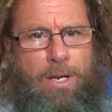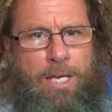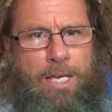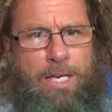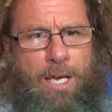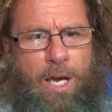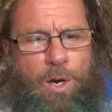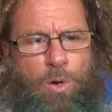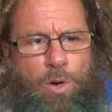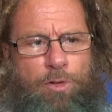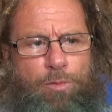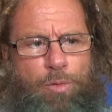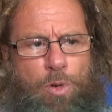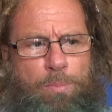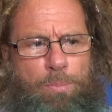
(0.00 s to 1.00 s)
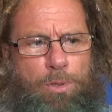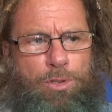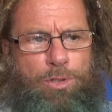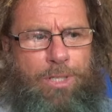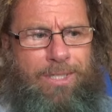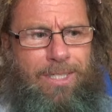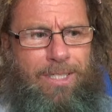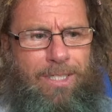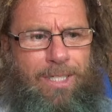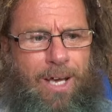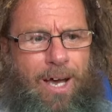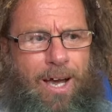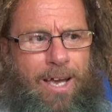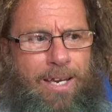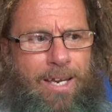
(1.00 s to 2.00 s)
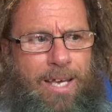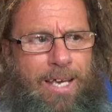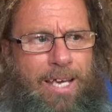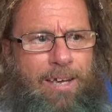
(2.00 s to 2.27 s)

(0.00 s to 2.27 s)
ego, if we push that aside,